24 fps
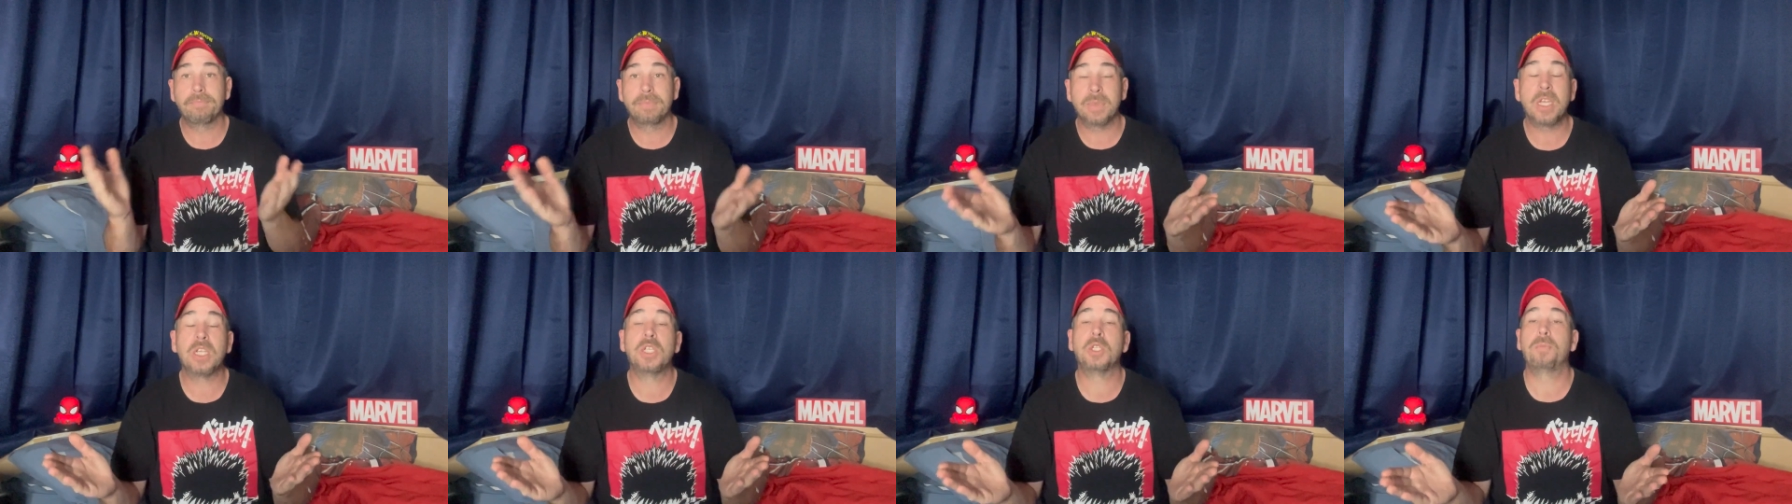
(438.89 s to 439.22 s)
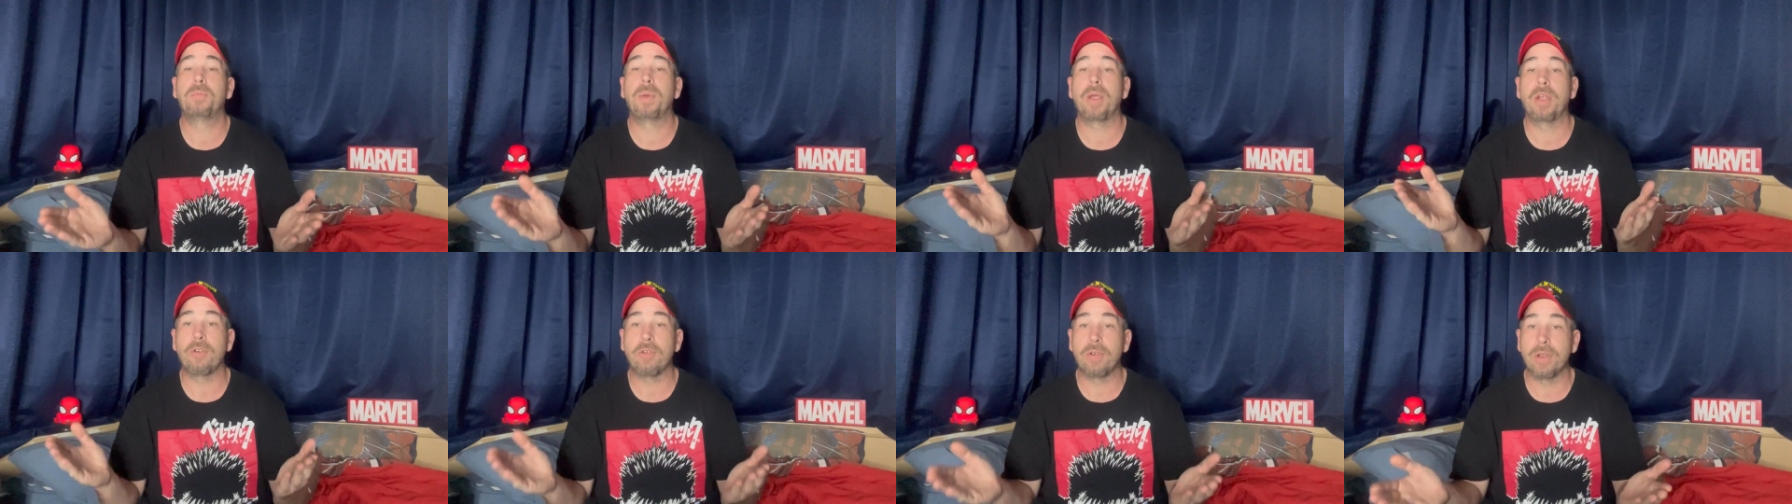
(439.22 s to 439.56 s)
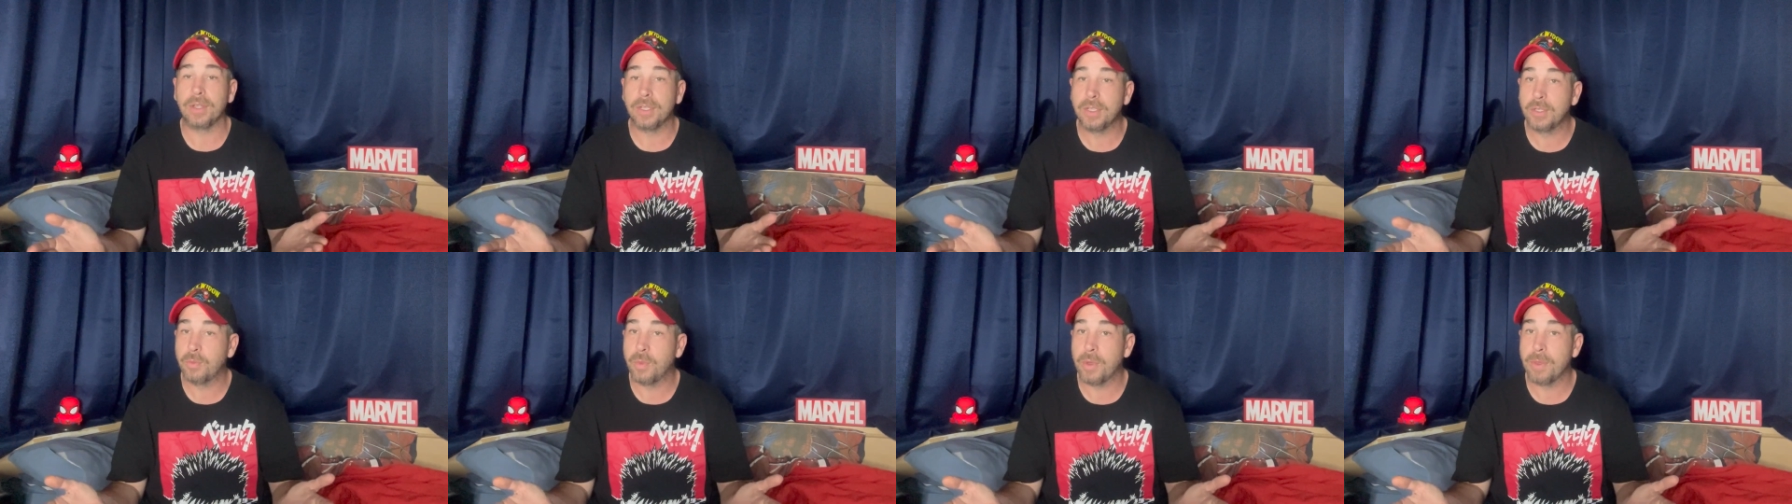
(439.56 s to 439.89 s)

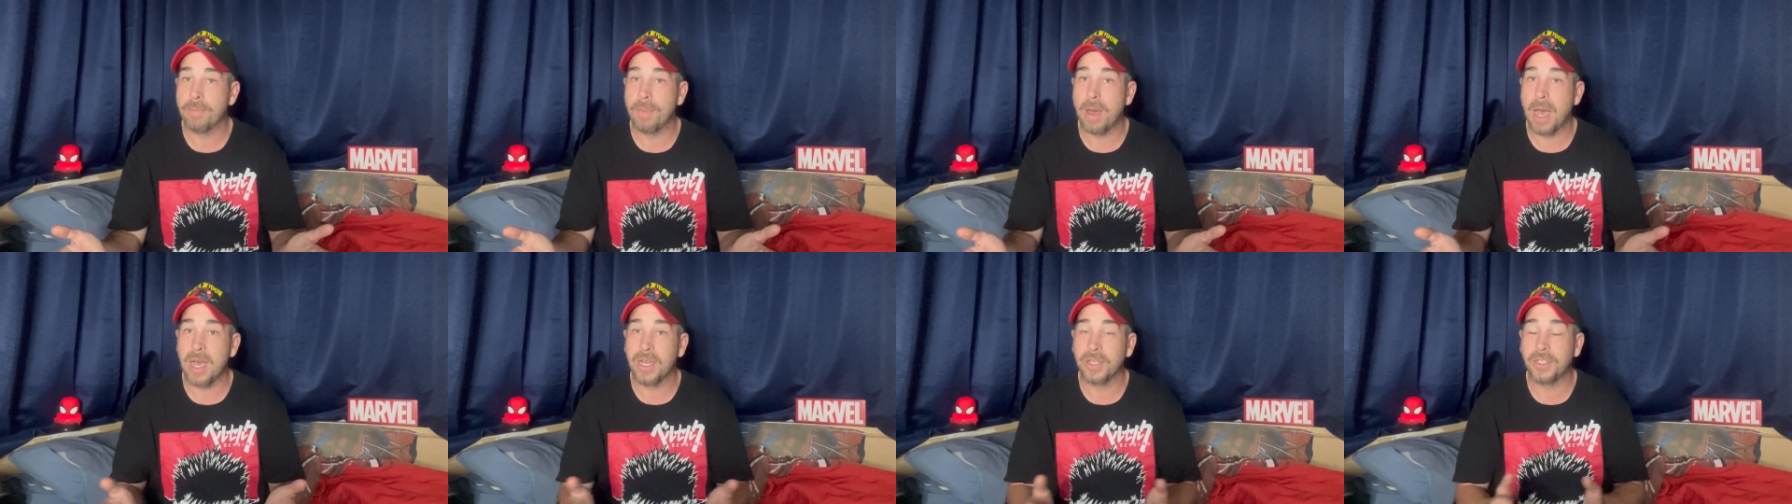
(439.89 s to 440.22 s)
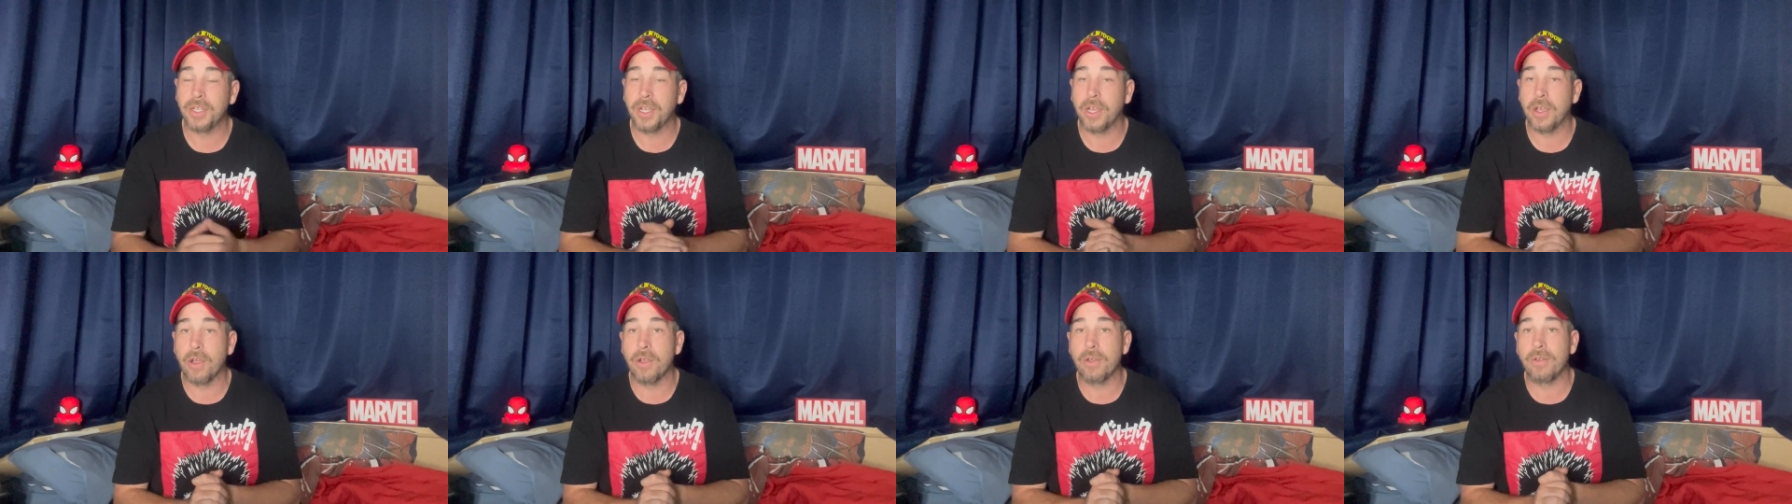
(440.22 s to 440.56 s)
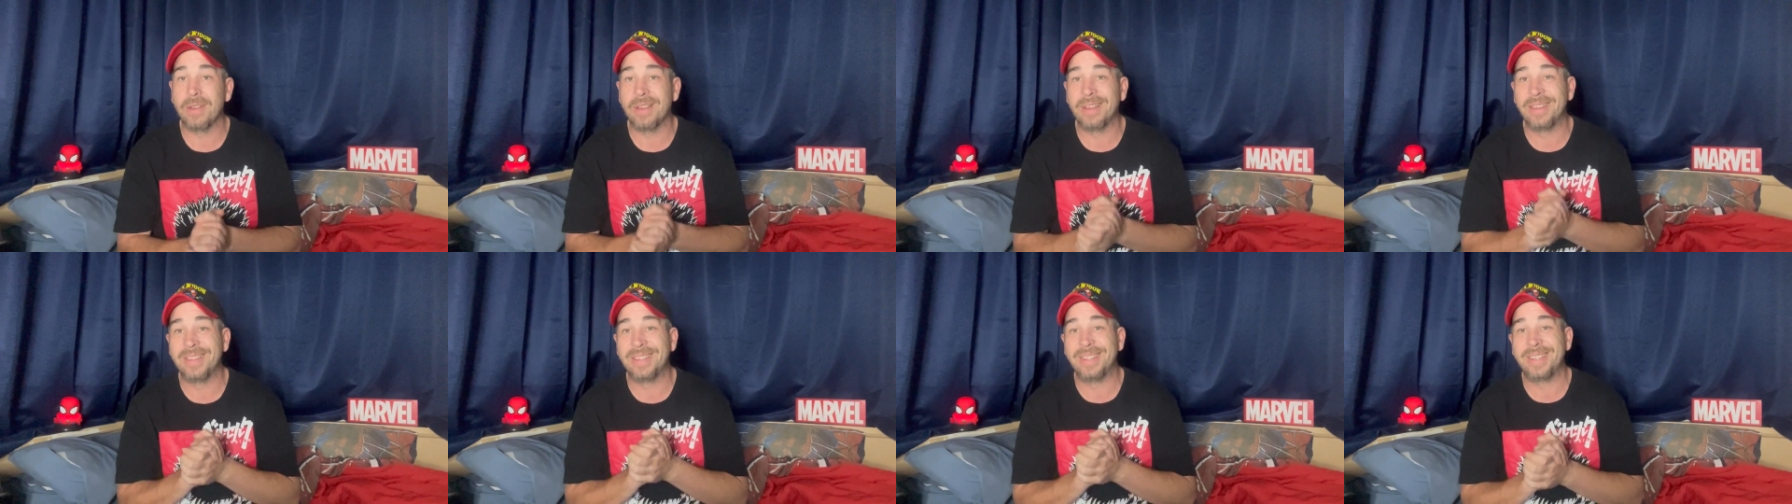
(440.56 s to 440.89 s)
experience with
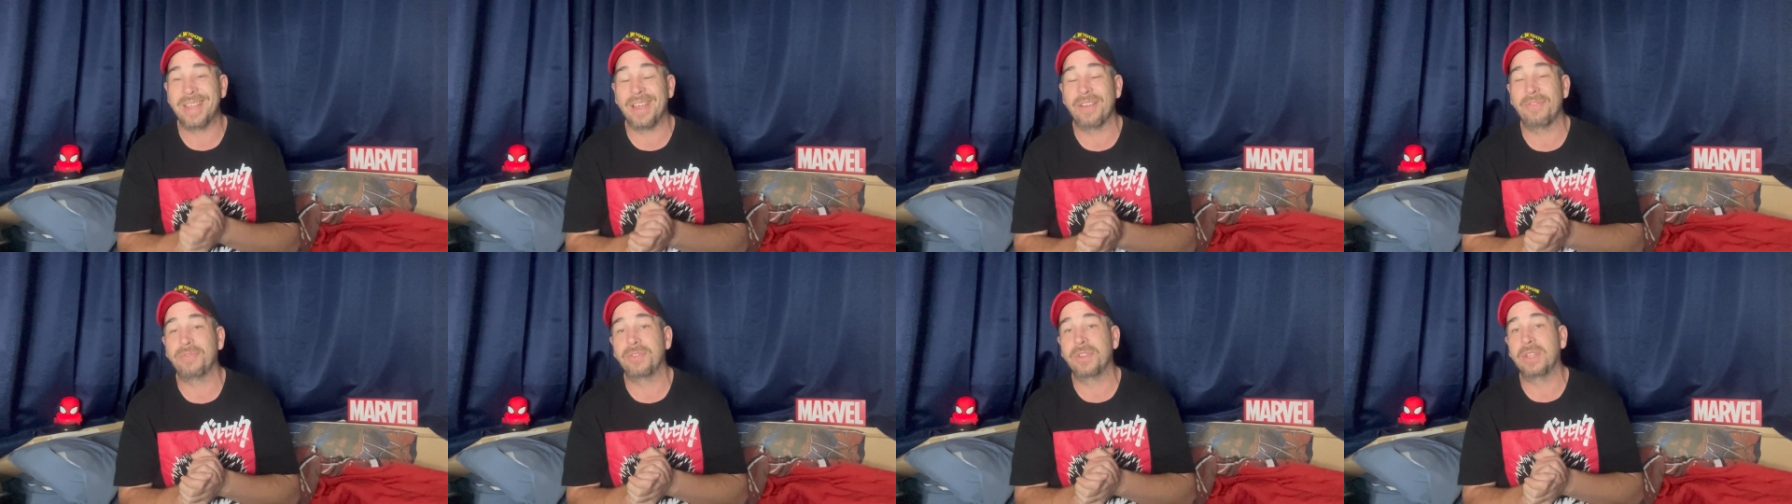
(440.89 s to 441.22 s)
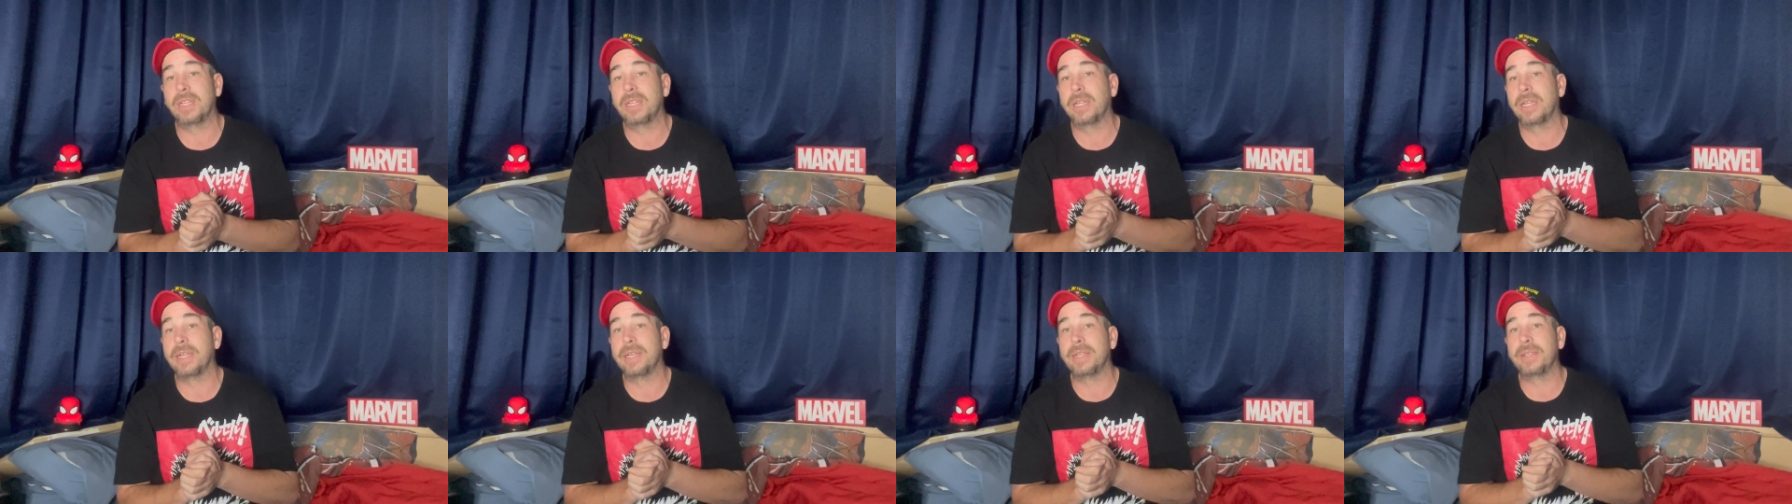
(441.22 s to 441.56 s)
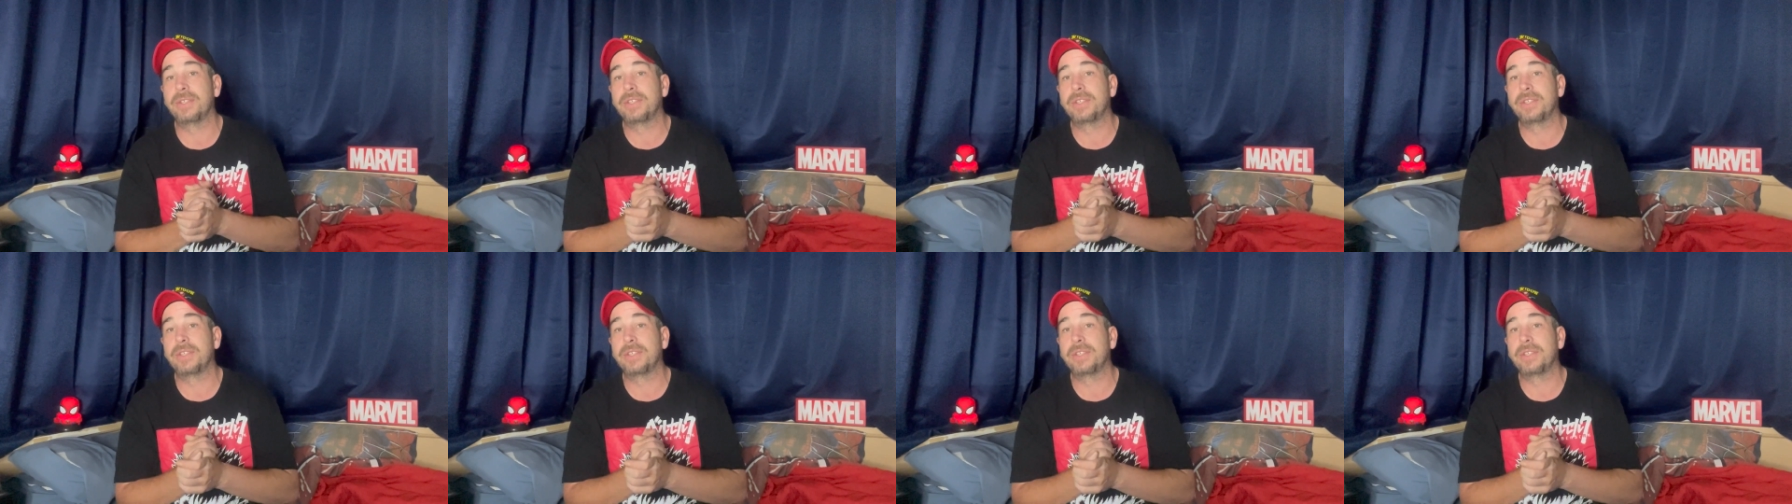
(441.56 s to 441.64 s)
Marcio, definitely.